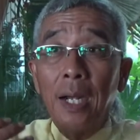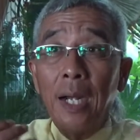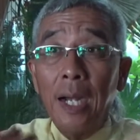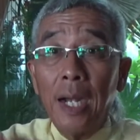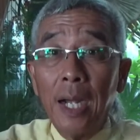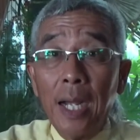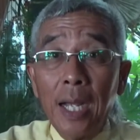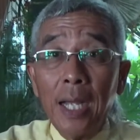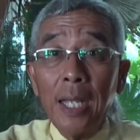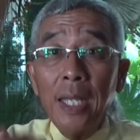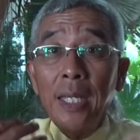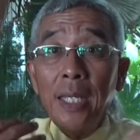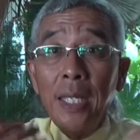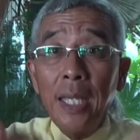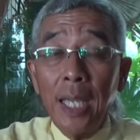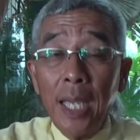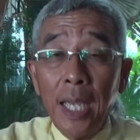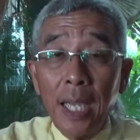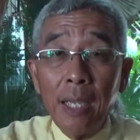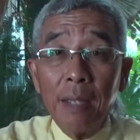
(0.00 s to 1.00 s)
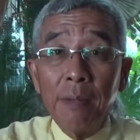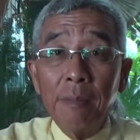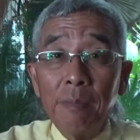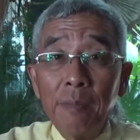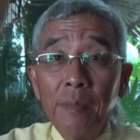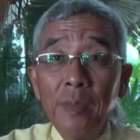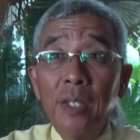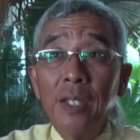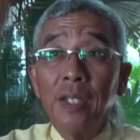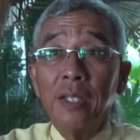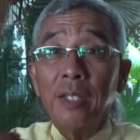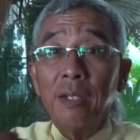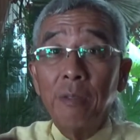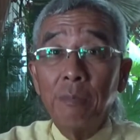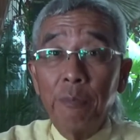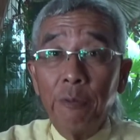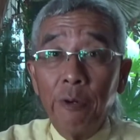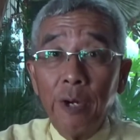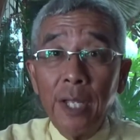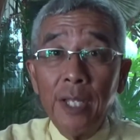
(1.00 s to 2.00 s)
I am the
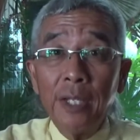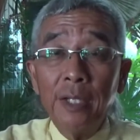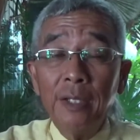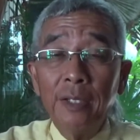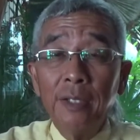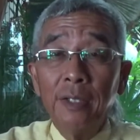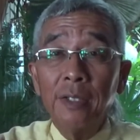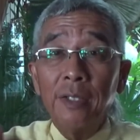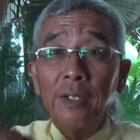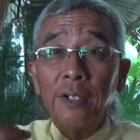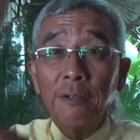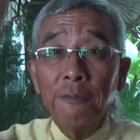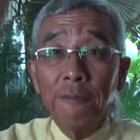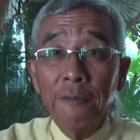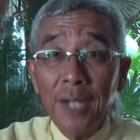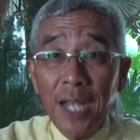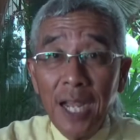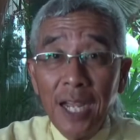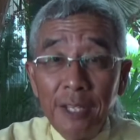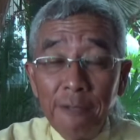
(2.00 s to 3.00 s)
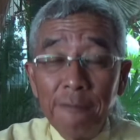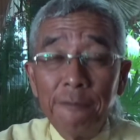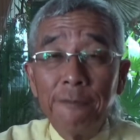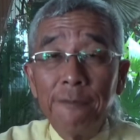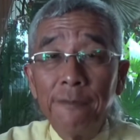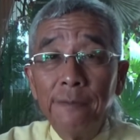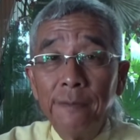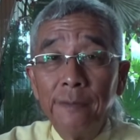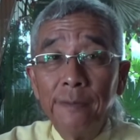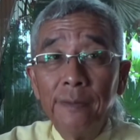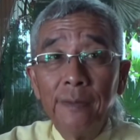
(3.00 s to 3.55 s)
bread of life.